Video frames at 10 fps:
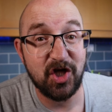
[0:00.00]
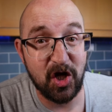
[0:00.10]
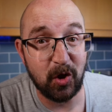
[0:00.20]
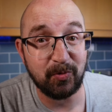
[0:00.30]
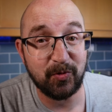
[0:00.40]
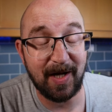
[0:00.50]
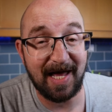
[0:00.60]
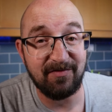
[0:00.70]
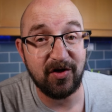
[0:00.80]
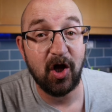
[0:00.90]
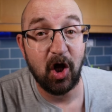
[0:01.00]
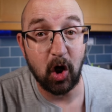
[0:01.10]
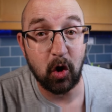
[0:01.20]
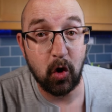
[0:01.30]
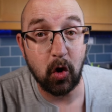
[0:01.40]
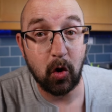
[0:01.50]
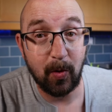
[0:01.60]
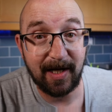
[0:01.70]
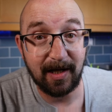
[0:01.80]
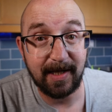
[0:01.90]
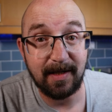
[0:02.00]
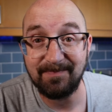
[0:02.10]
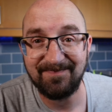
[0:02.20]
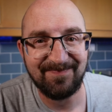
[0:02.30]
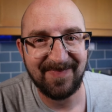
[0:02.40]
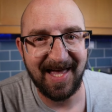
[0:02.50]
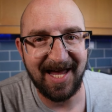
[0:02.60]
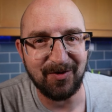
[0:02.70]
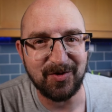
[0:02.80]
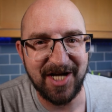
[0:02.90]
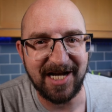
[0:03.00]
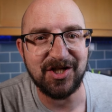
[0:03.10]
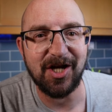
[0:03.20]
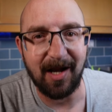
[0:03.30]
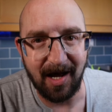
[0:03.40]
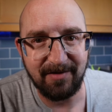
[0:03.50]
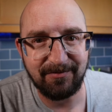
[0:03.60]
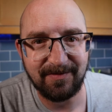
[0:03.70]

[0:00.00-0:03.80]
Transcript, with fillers: turn it up to 11 and cook quickly. It will change your life.